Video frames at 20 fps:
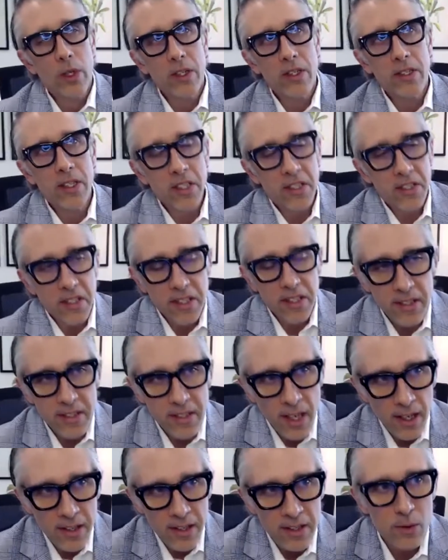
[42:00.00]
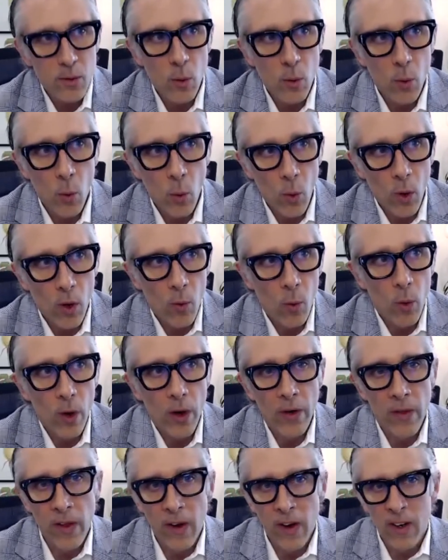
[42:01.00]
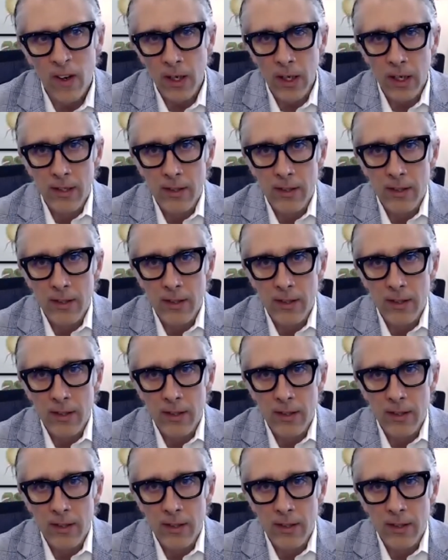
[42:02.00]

success where there is